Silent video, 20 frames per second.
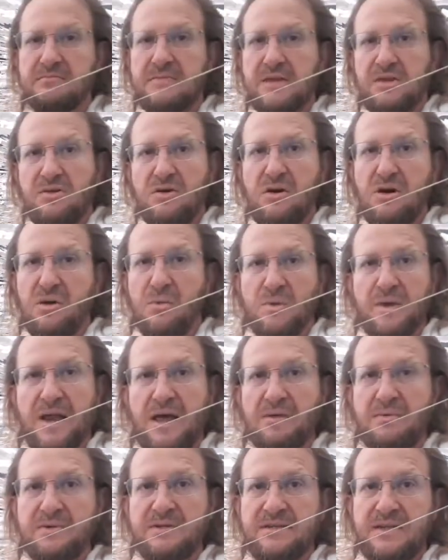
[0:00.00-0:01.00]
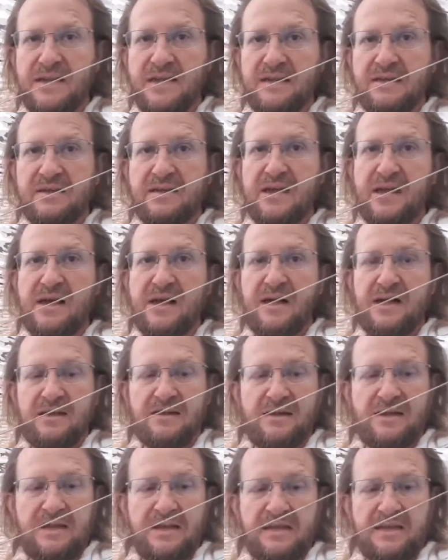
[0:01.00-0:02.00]
at all what I would take
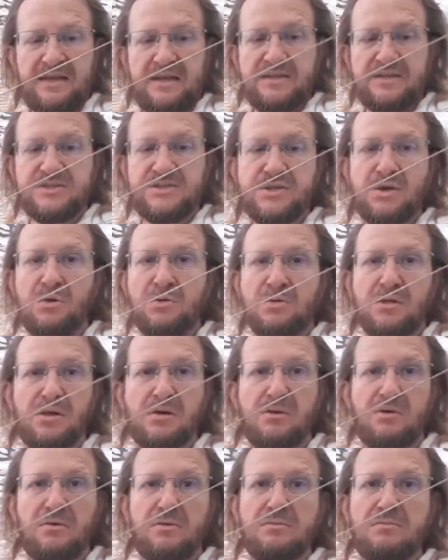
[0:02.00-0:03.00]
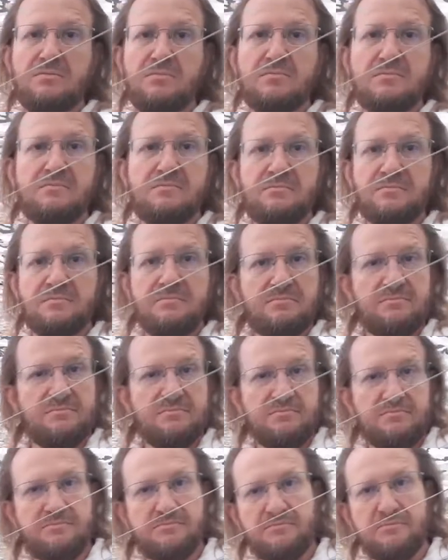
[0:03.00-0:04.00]
on a solo
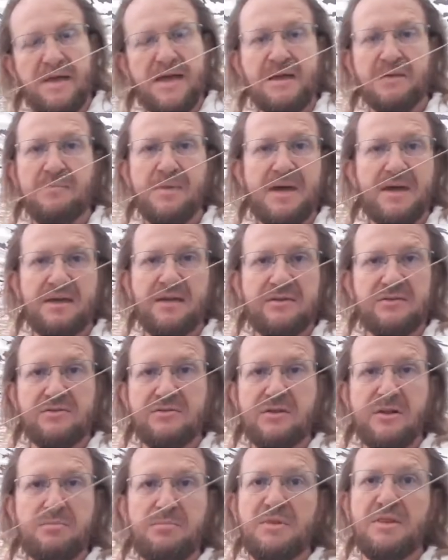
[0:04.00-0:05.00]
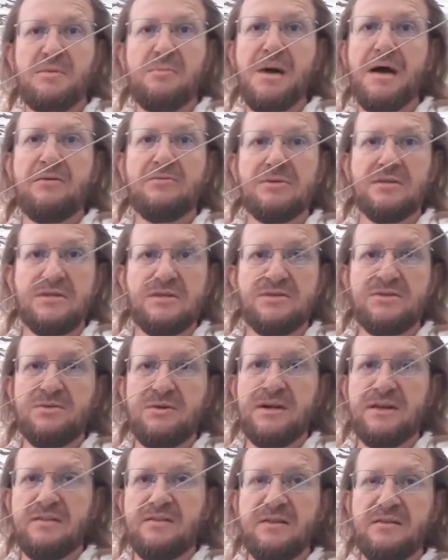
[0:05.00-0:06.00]
backpacking trip in the mountains
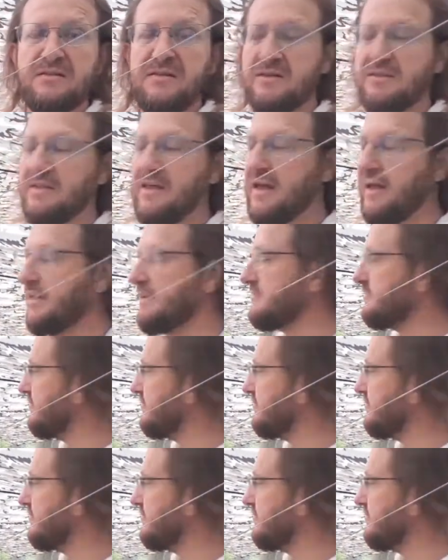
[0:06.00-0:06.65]
or anything like that,